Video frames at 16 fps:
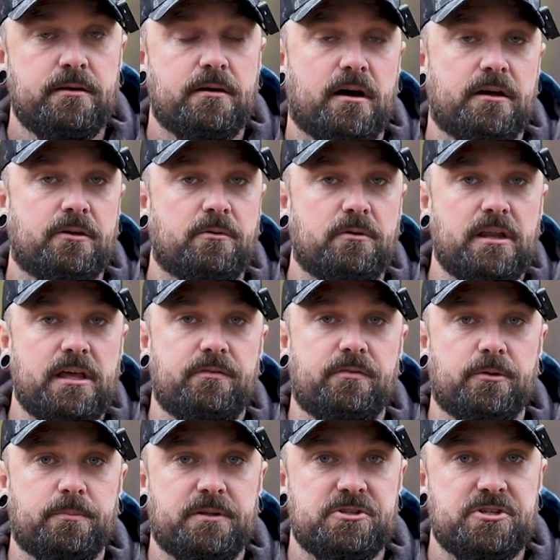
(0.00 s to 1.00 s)
I don't leave
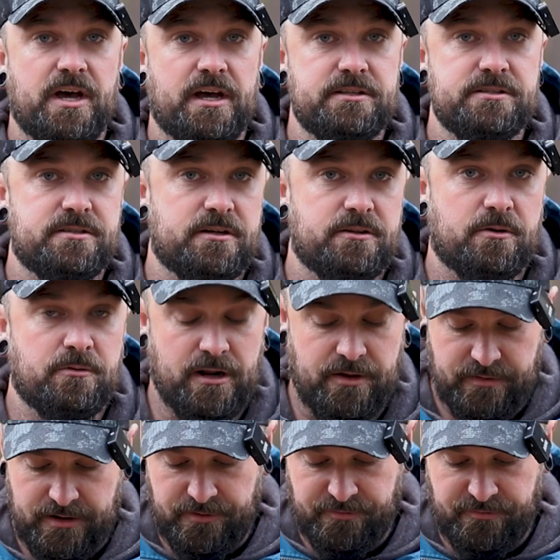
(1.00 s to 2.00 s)
it up to chance. I don't
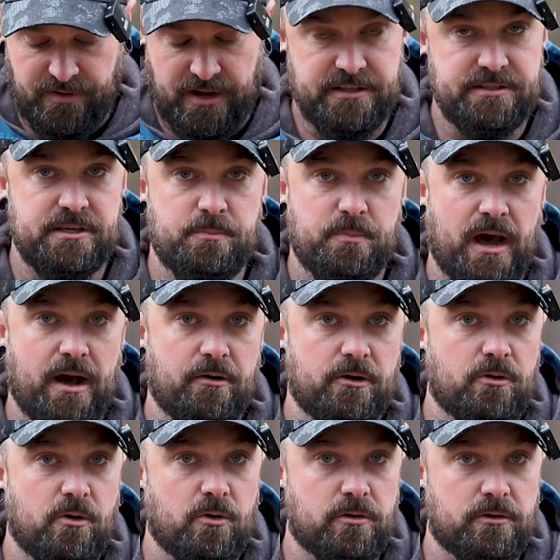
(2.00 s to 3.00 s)
have any fancy
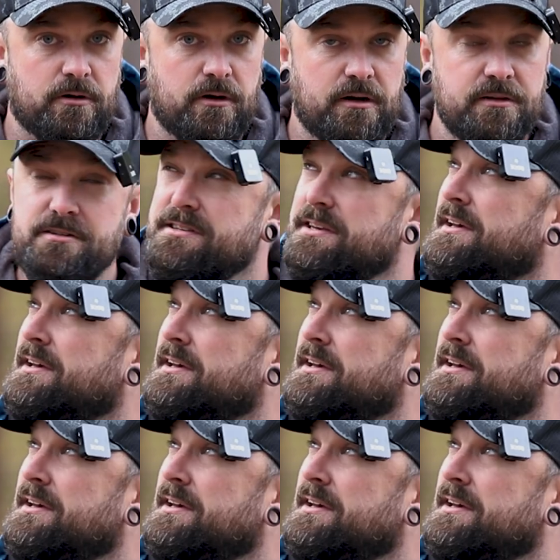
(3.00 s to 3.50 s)
paracord knots.